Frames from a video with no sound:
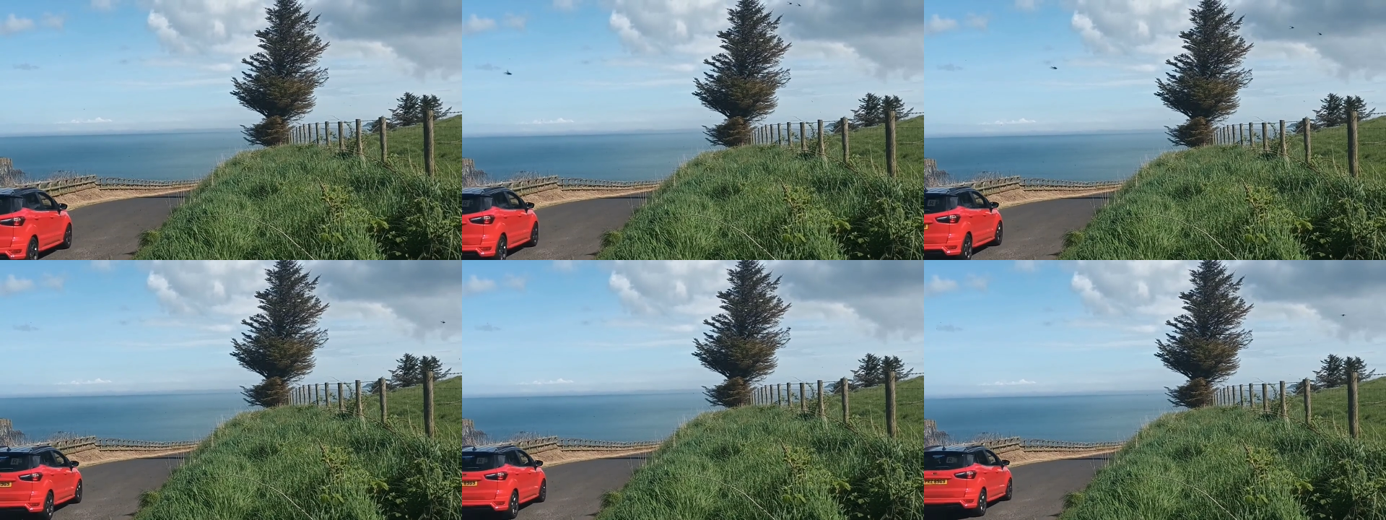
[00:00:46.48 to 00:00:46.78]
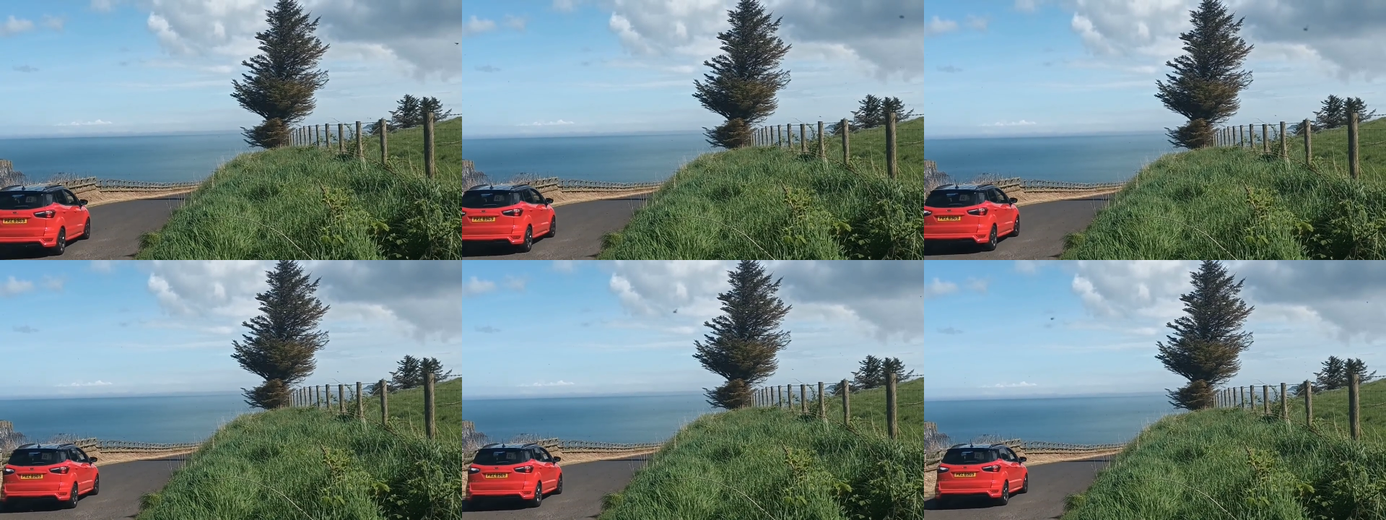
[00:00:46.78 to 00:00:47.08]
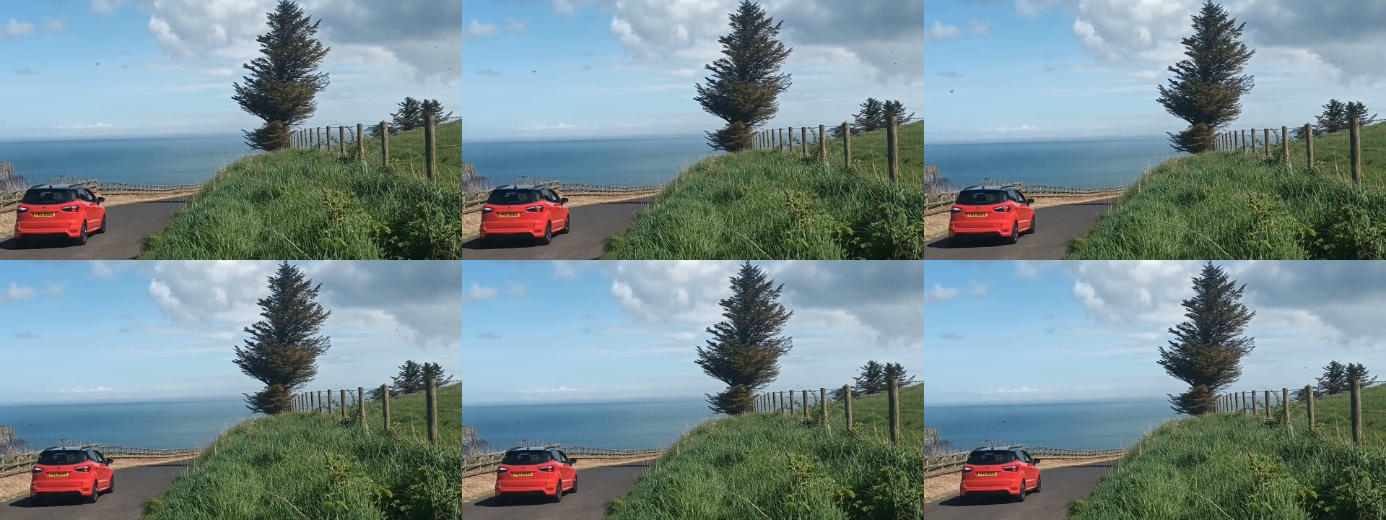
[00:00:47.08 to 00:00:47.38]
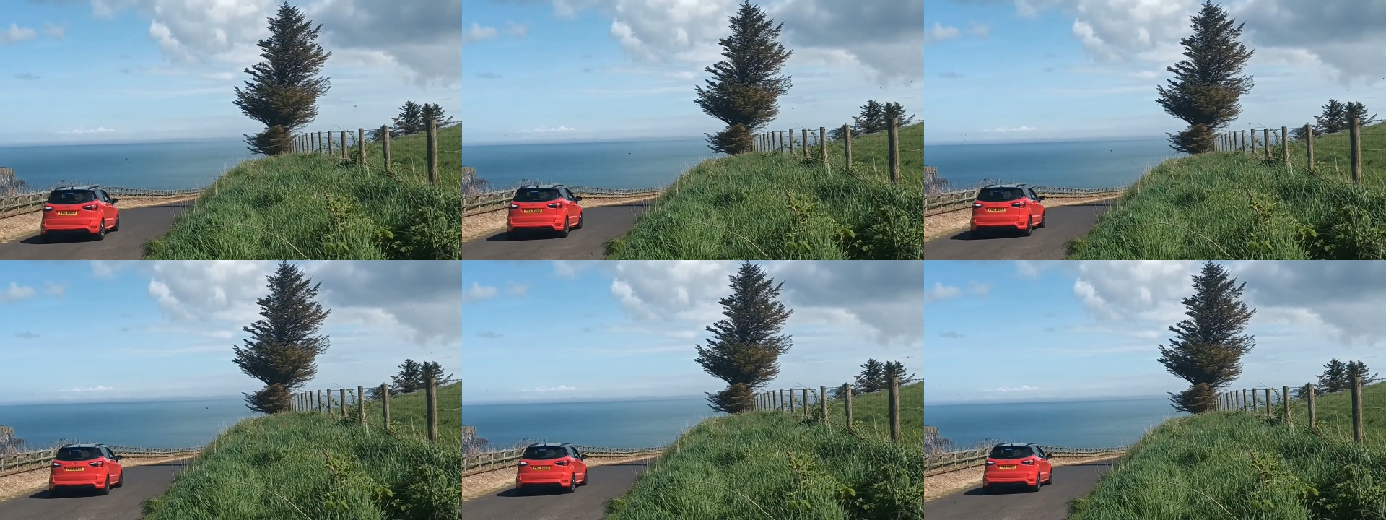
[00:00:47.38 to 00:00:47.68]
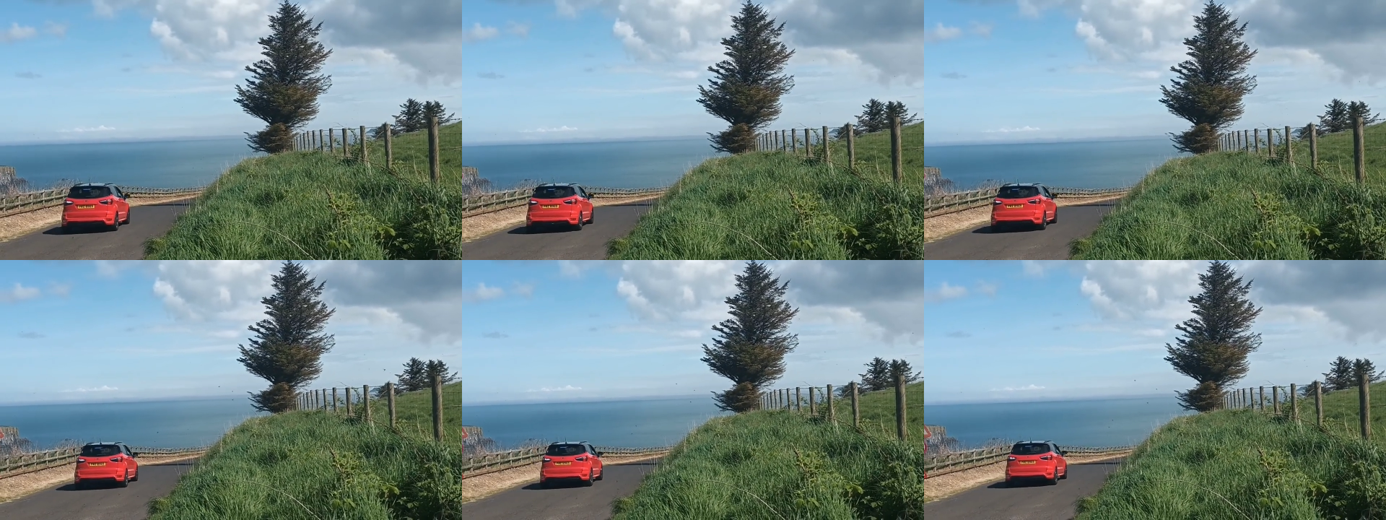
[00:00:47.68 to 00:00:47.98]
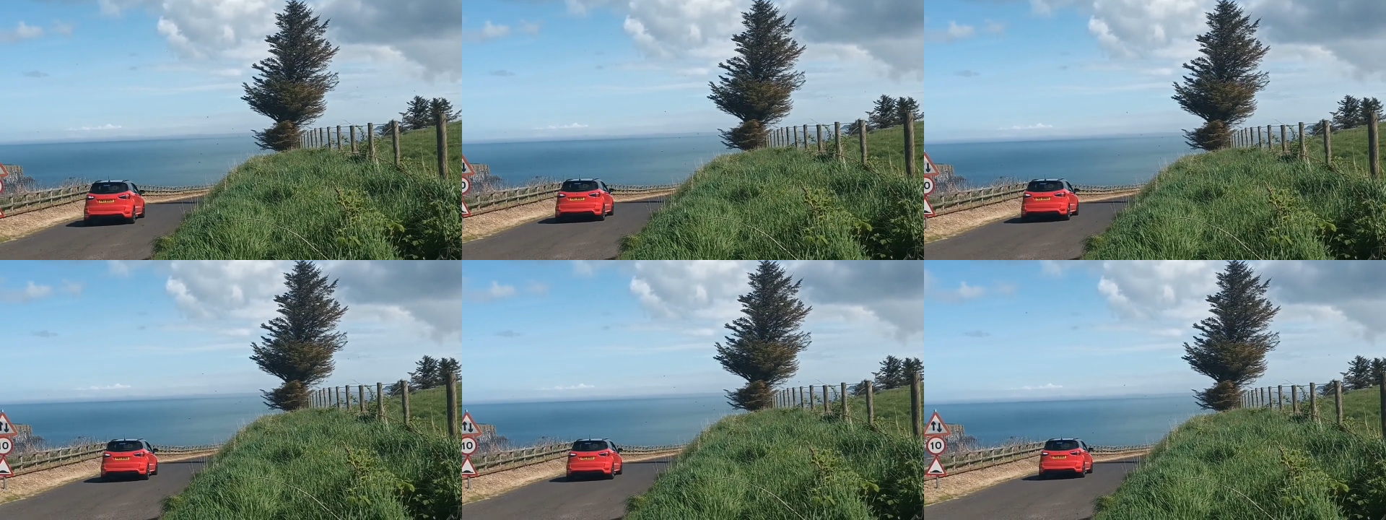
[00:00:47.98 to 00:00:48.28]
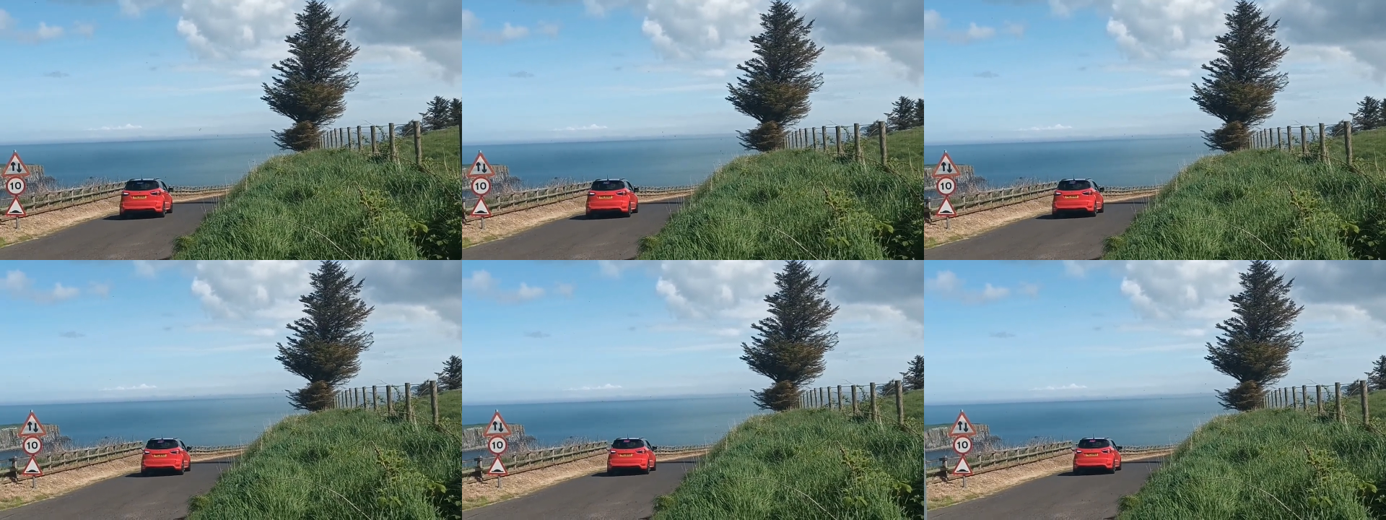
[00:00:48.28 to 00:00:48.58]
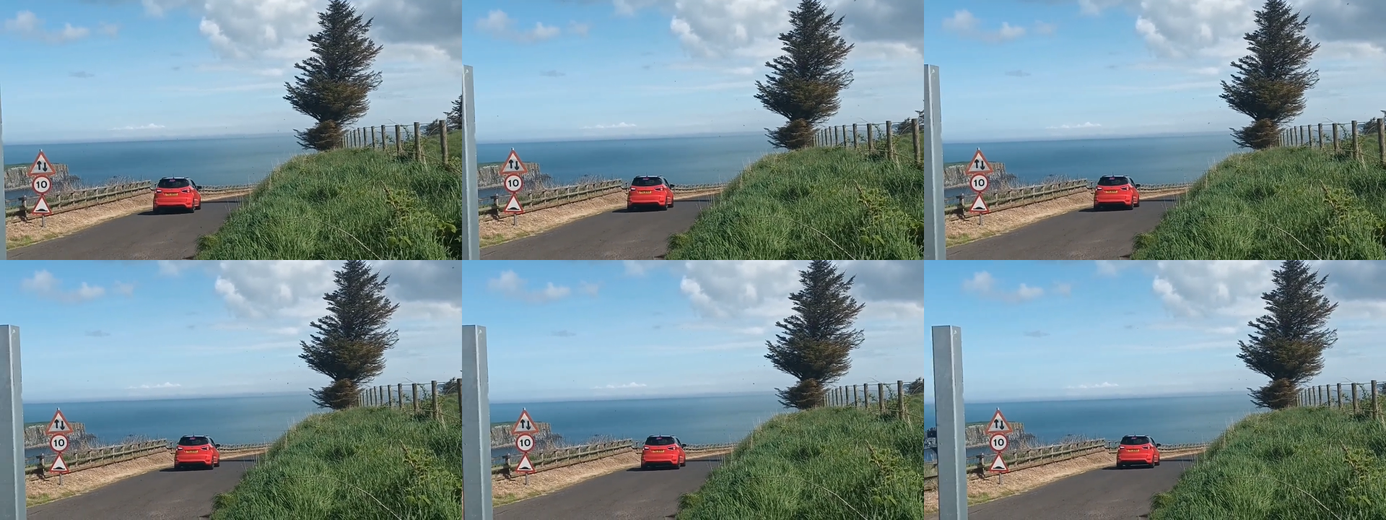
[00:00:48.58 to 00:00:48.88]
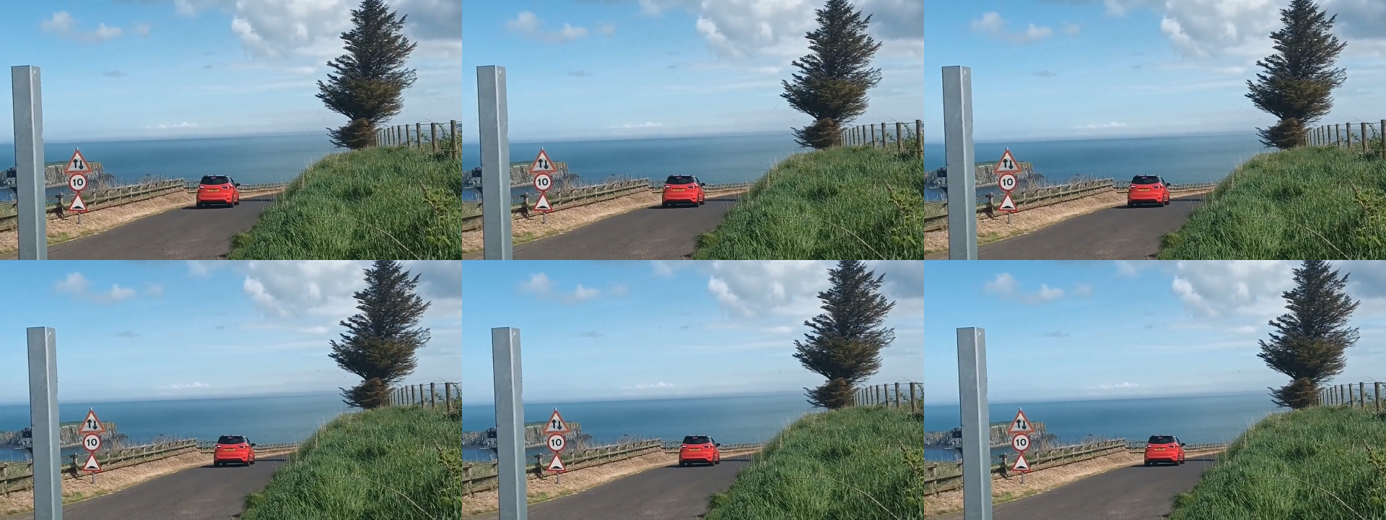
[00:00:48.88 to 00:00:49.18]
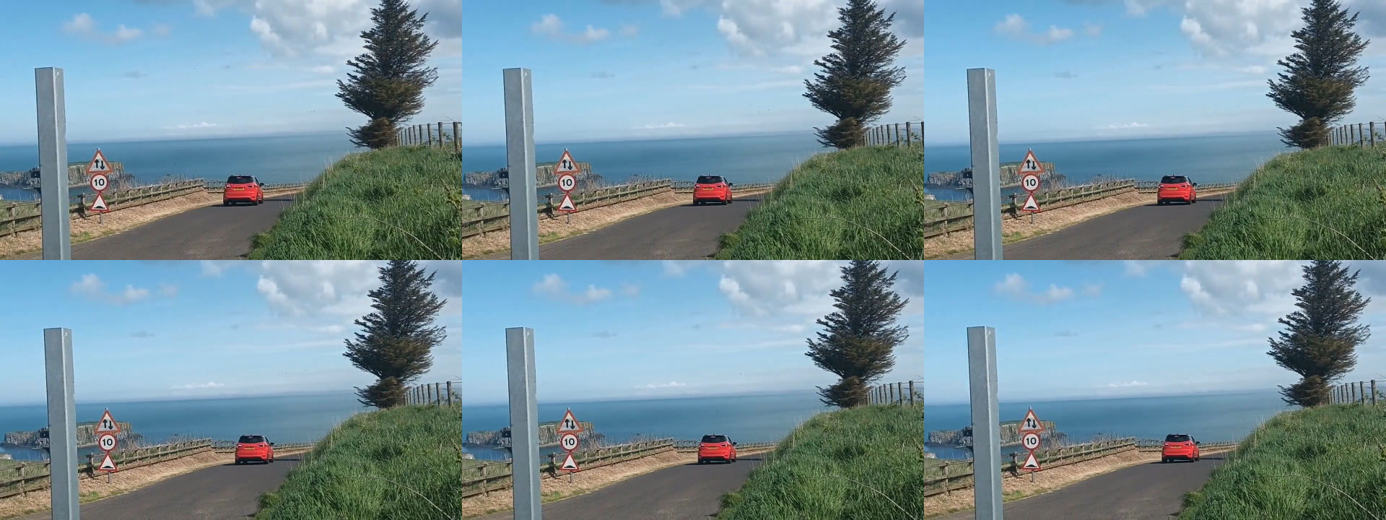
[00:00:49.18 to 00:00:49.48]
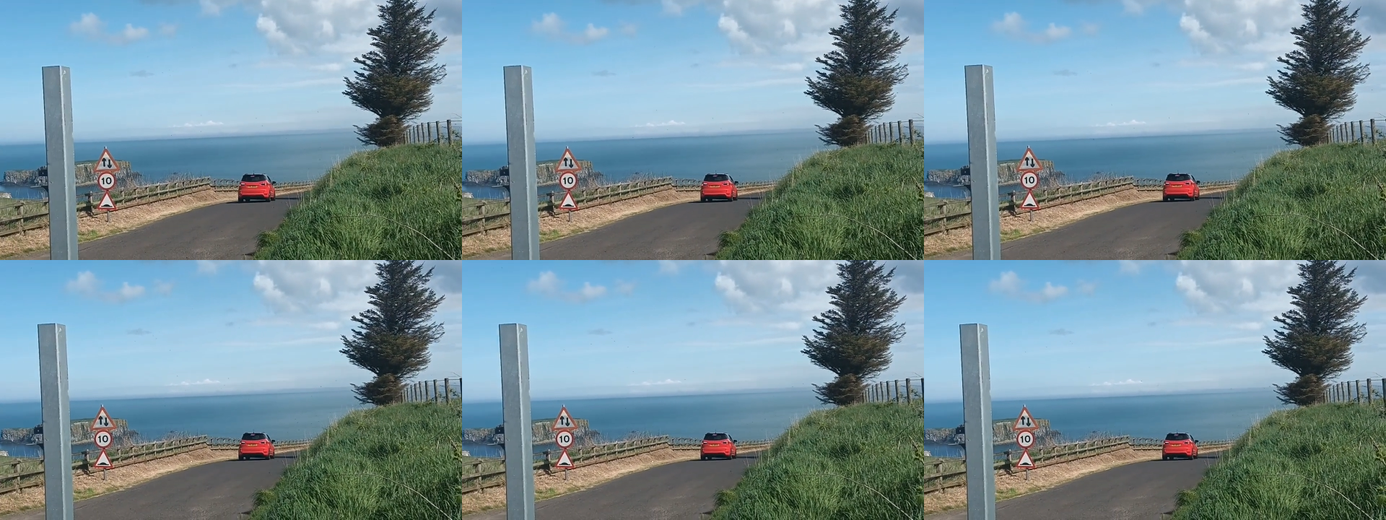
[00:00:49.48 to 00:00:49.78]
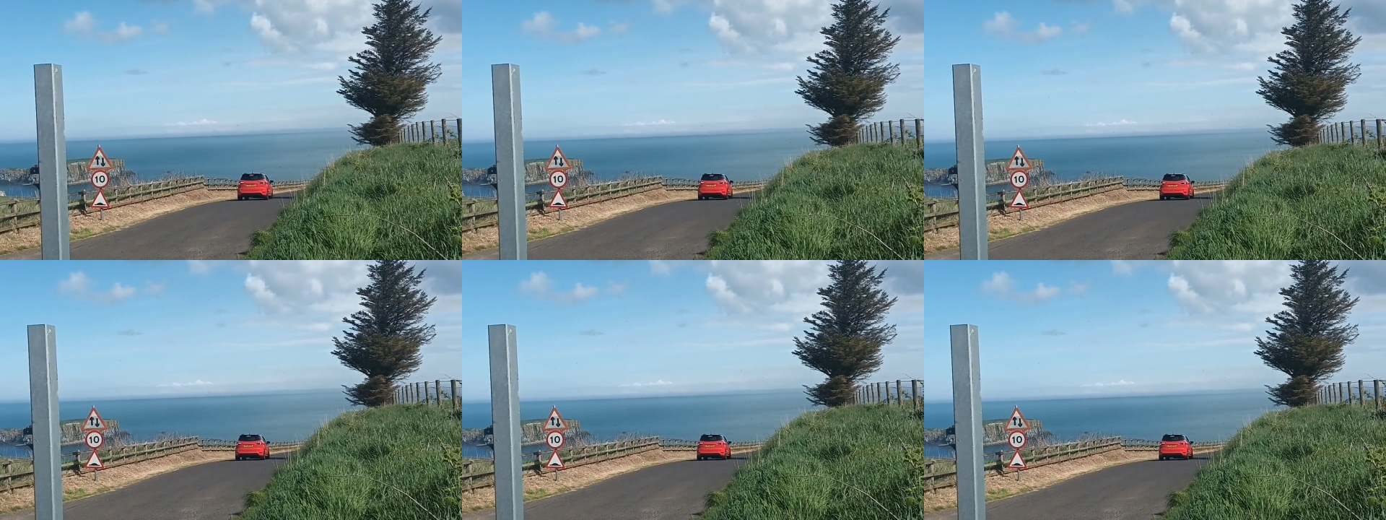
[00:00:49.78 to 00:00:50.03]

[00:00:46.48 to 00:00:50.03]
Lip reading: [unreadable: no face in view]